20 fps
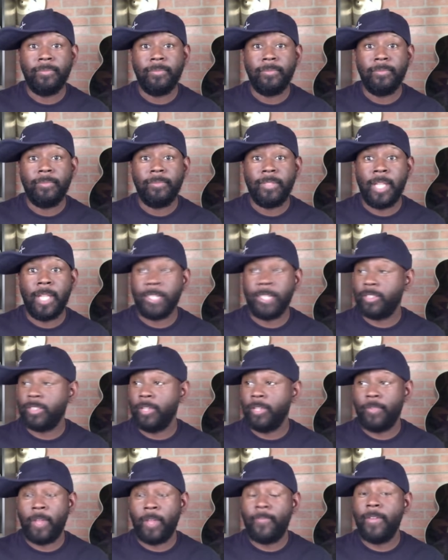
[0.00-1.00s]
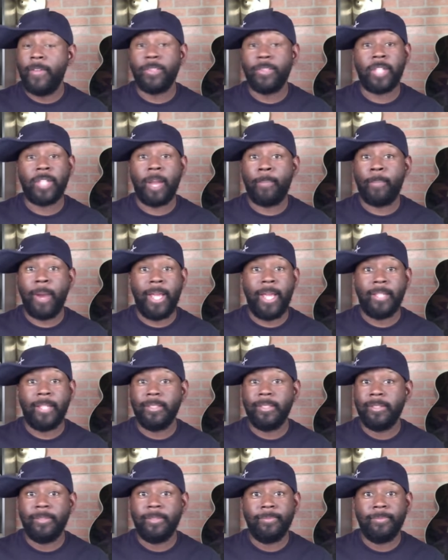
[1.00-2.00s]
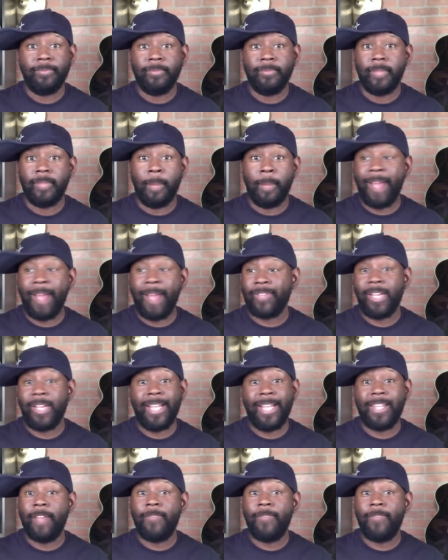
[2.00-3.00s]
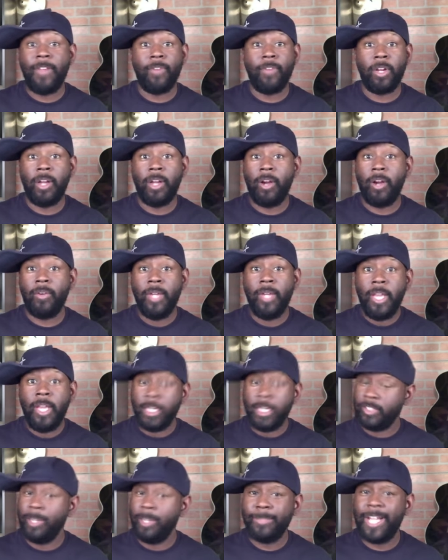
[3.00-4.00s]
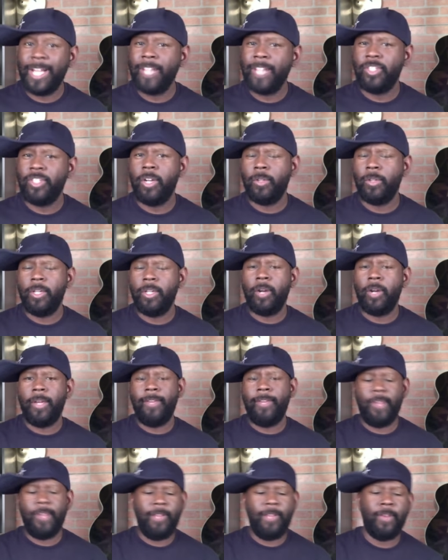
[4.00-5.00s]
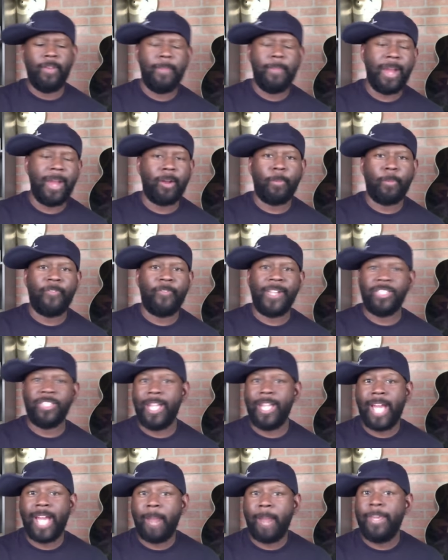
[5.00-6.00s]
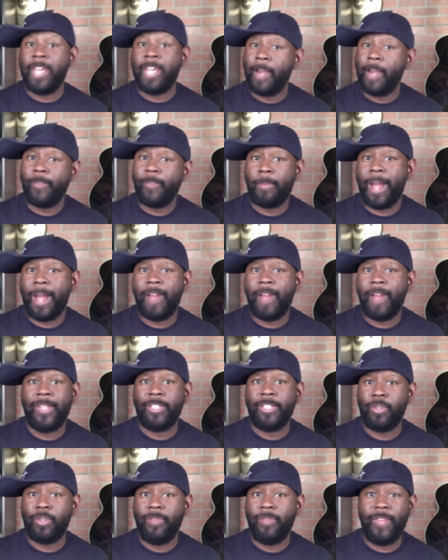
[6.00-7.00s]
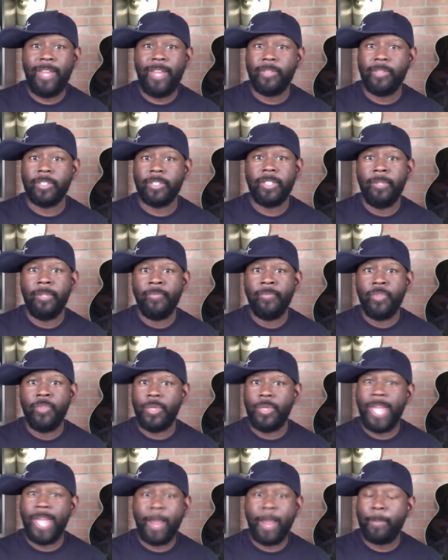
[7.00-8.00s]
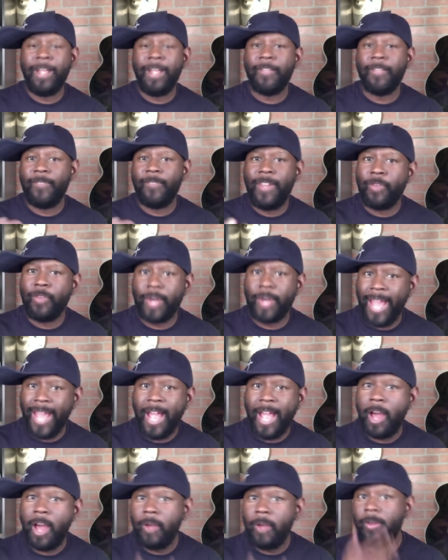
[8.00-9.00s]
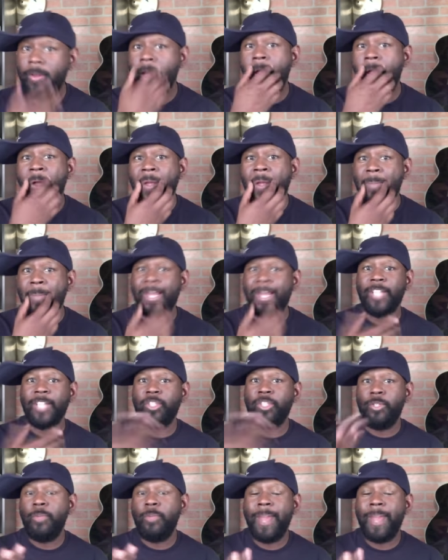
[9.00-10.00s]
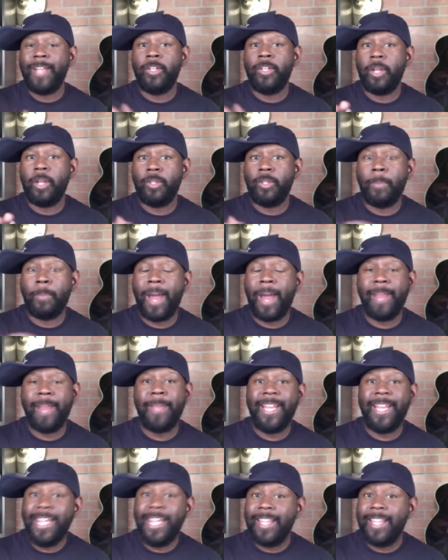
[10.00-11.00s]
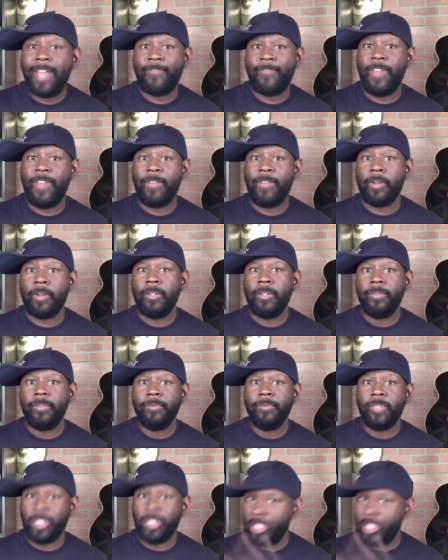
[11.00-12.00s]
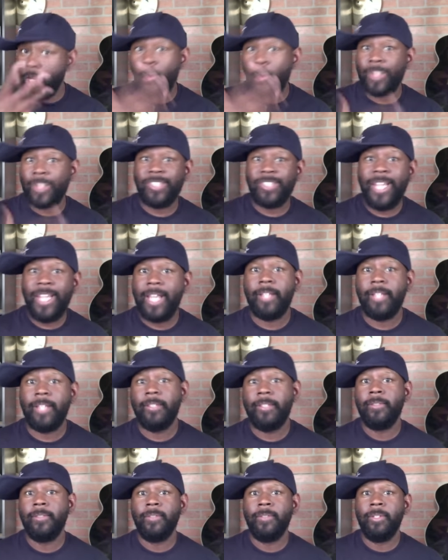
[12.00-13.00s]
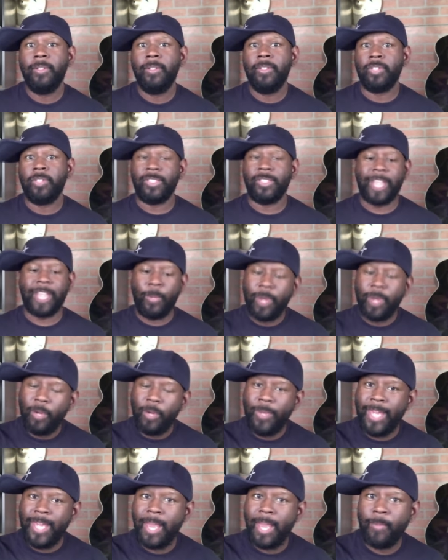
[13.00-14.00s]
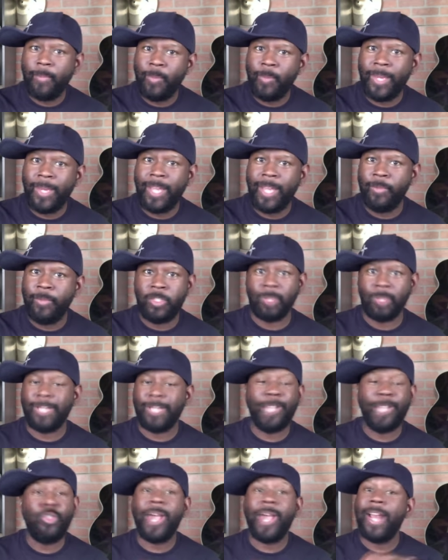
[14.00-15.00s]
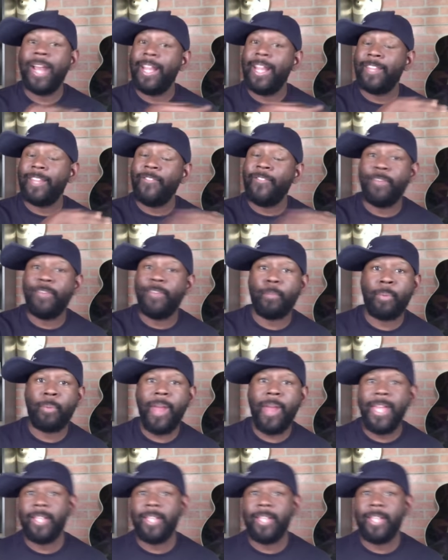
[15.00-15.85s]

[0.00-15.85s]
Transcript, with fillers: That's, that fever's got to break. I'm gonna have to let that fever go. Because sometimes, you know, you know, even even the medical profession, they got to be careful about how they treat fevers. You can't bring the fever down because you, you may your body may need that fever to kill what's in it. So it's like, well, we can't. We can't. Sometimes you got to let the fever break.